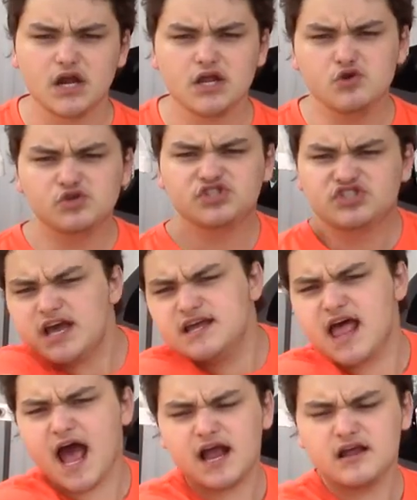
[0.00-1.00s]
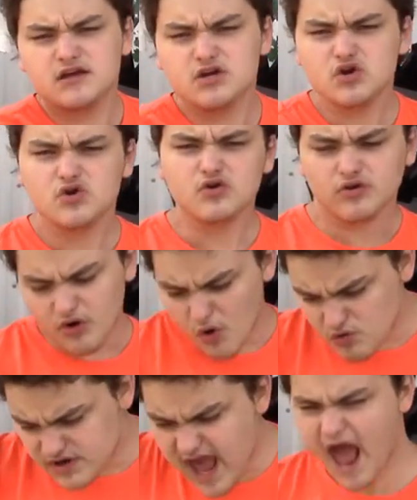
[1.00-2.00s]
You see that?
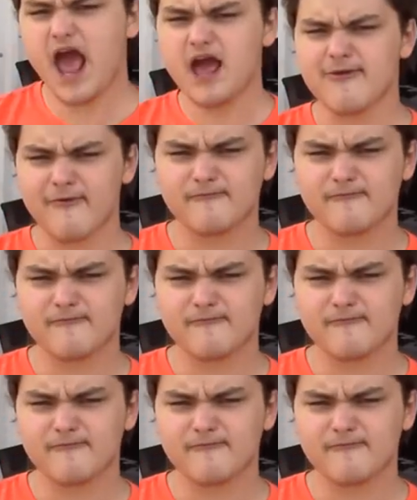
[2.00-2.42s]
Okay?